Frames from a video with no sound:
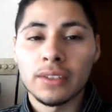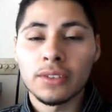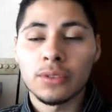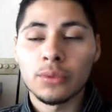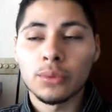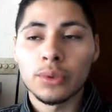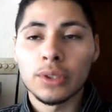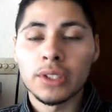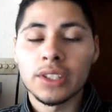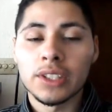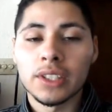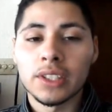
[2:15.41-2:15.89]

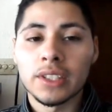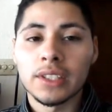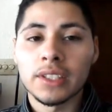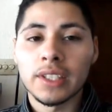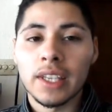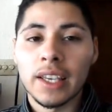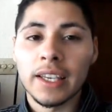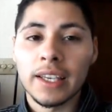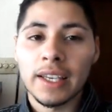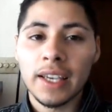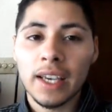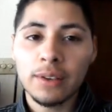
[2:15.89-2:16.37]
which is a
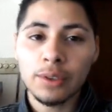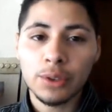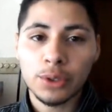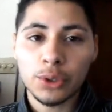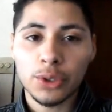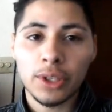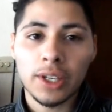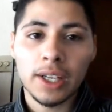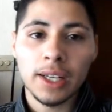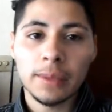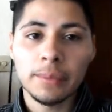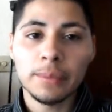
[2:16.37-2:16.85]
counter
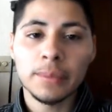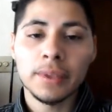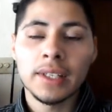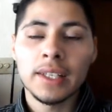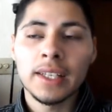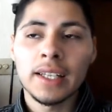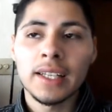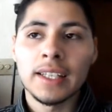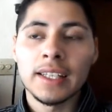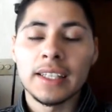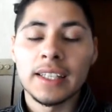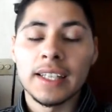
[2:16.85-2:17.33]
trap
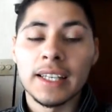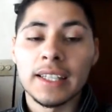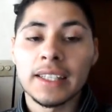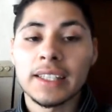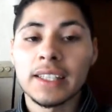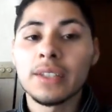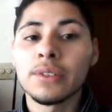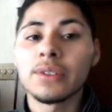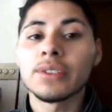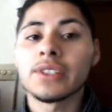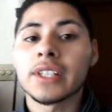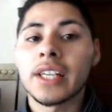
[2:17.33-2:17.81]
that
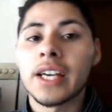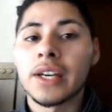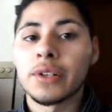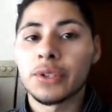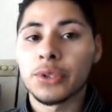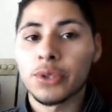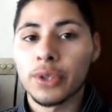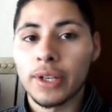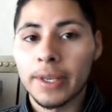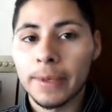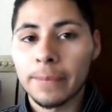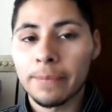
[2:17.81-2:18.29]
kills a counter
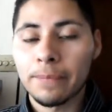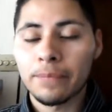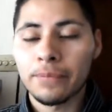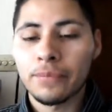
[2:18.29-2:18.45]
trap.